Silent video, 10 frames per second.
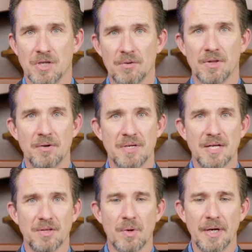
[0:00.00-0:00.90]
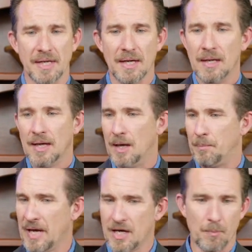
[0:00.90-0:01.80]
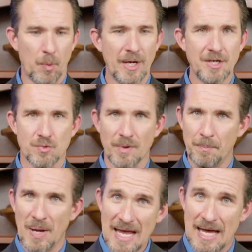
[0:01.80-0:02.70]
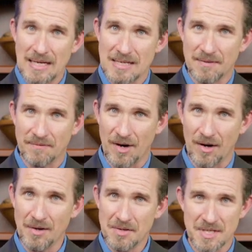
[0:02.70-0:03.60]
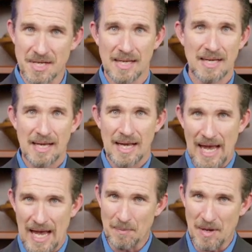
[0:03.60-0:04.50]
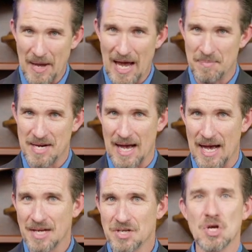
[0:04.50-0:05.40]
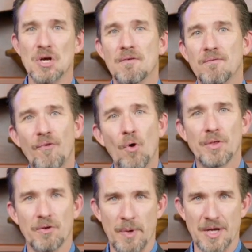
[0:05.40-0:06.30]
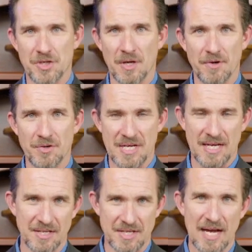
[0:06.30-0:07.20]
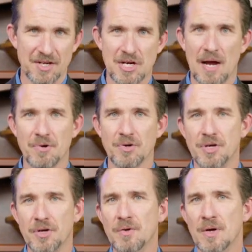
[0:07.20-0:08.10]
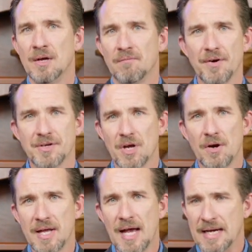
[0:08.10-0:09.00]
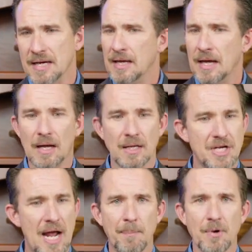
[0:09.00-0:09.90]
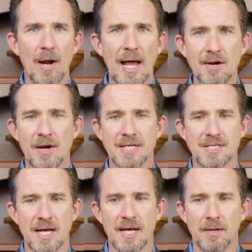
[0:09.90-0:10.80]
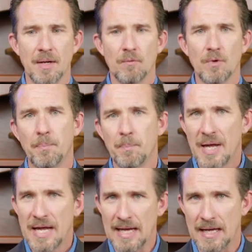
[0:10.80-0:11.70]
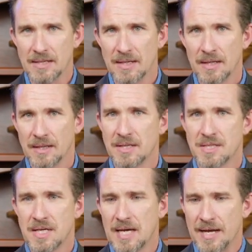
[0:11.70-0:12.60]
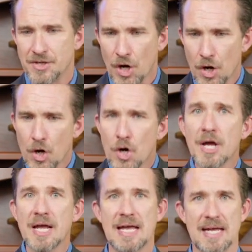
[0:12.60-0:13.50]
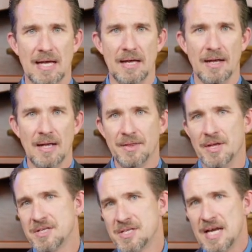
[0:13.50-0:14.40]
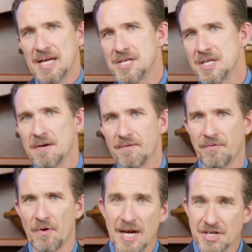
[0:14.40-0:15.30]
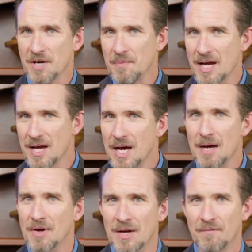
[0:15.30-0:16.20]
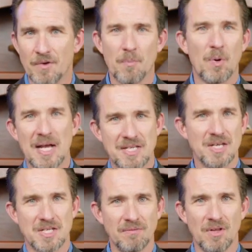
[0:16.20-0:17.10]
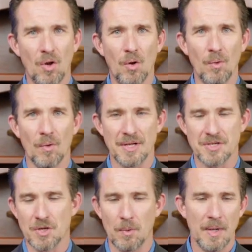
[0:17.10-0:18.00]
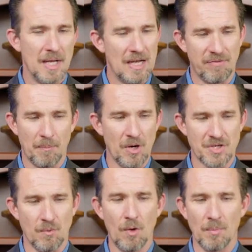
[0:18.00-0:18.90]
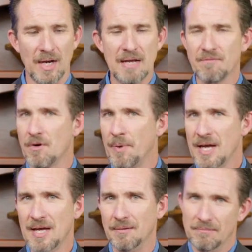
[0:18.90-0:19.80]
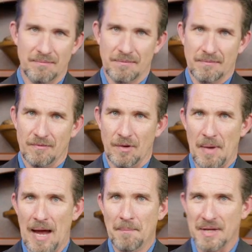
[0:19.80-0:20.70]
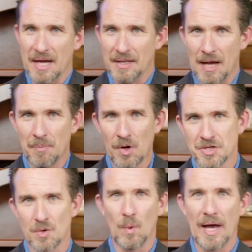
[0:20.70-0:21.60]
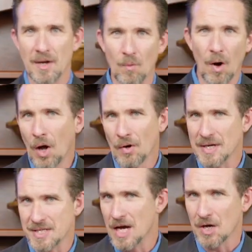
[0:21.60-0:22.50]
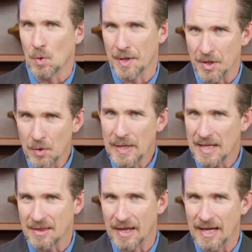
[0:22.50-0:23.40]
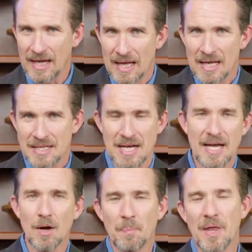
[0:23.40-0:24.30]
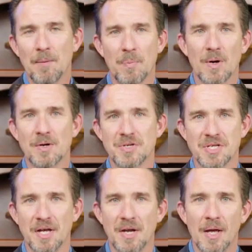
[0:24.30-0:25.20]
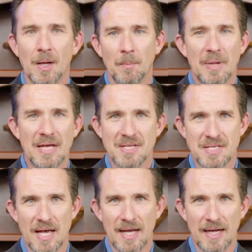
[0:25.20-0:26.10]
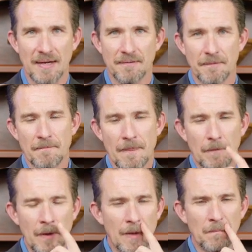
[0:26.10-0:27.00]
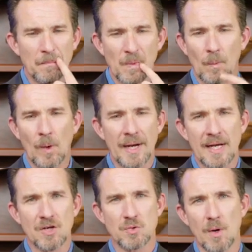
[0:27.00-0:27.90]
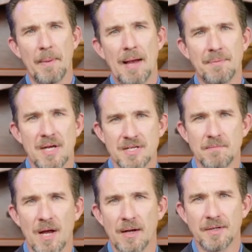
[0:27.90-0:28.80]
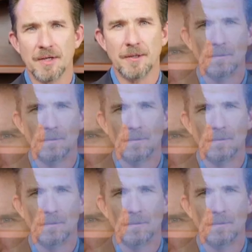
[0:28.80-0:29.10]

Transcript: Luke 13, 3. Uh, Peter preached, Repent first and be baptized for the remission of your sins. Acts chapter 2, verse 38. A chapter later, he said, Repent that see, and turn again that seasons of refreshing may come from the presence of the Lord. And so, if a person won't believe and repent, about getting that person wet in water is not going to do anything to help that person be saved. Well, what else will baptism not do?